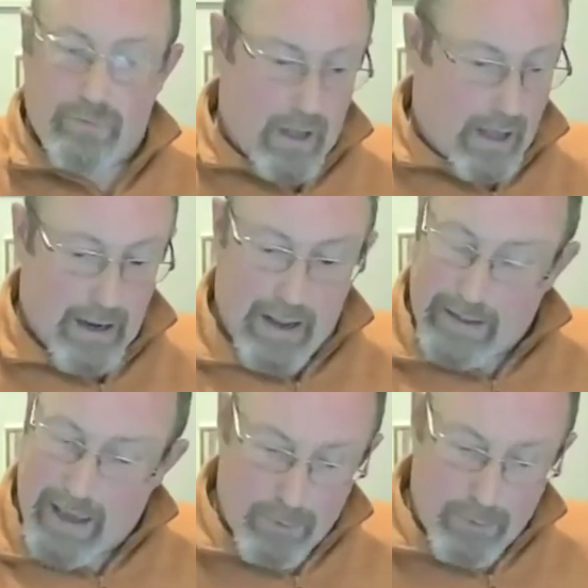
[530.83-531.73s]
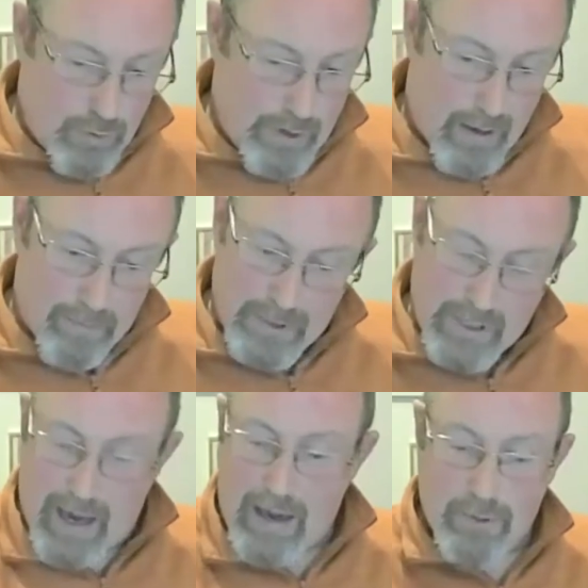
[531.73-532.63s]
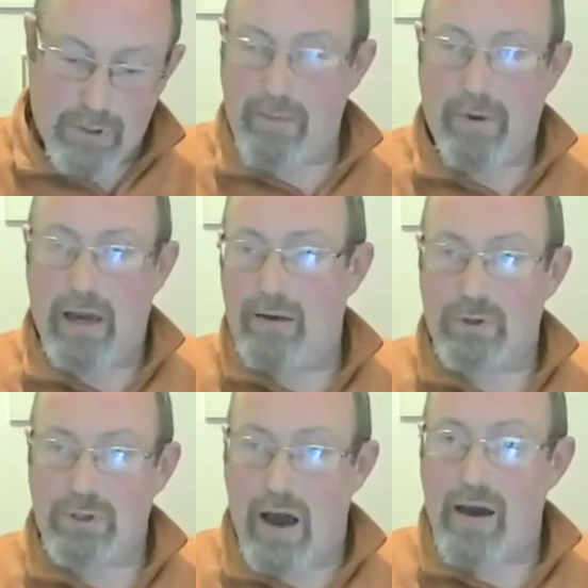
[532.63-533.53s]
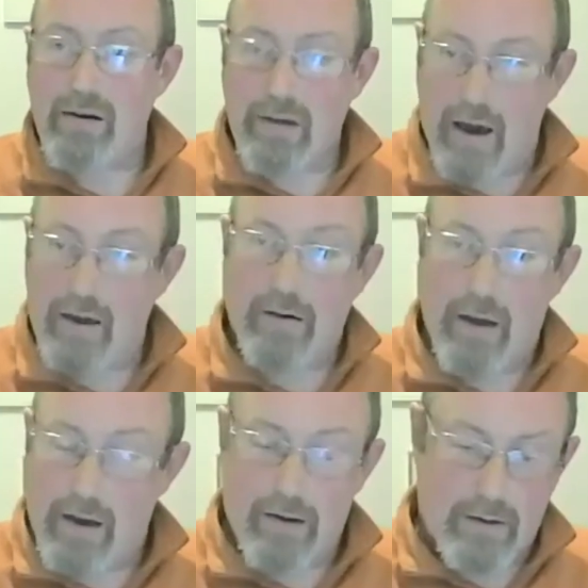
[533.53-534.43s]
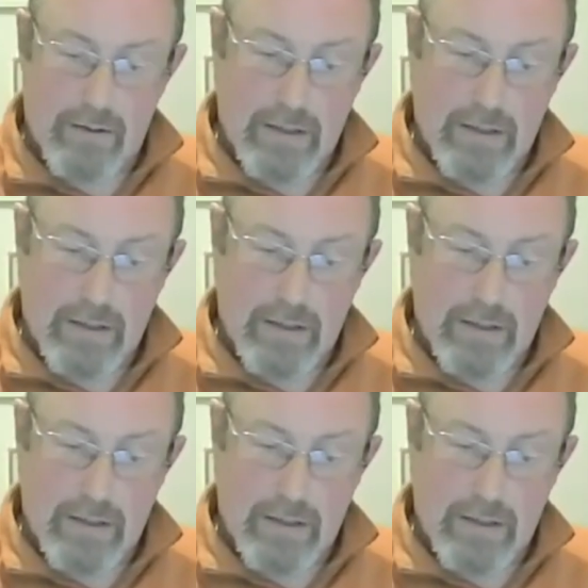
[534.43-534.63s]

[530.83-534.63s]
and it kept showing up time and time again, was iron, iron, iron.